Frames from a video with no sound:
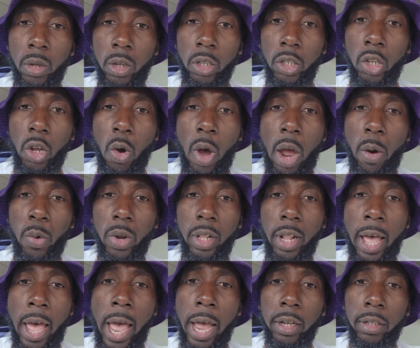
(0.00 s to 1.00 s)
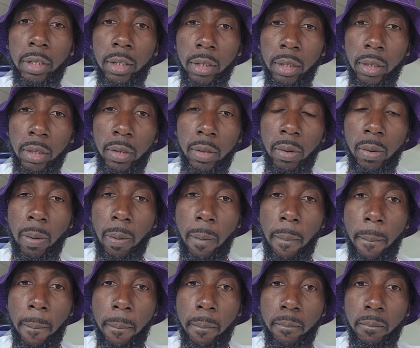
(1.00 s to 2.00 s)
So I relaxed.
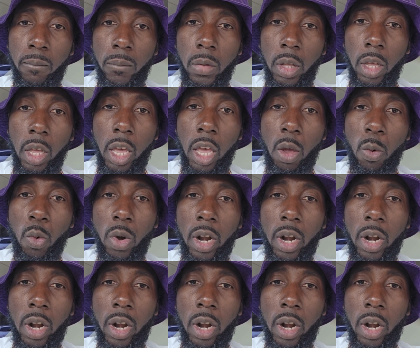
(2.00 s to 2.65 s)
And